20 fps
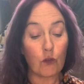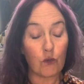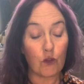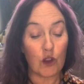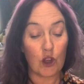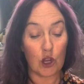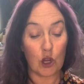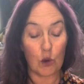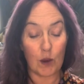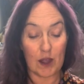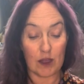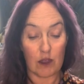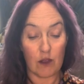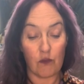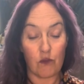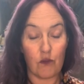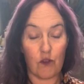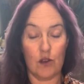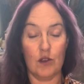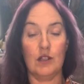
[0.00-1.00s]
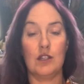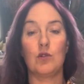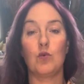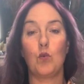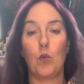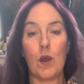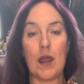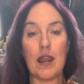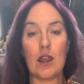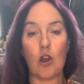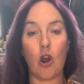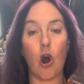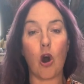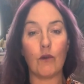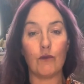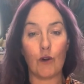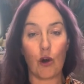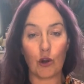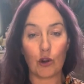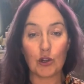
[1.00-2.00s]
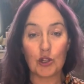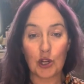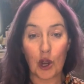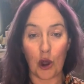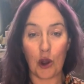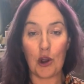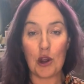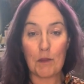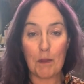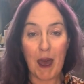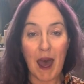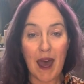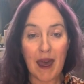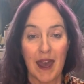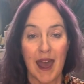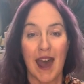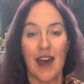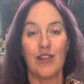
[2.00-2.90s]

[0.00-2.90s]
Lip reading: for you in the first week of October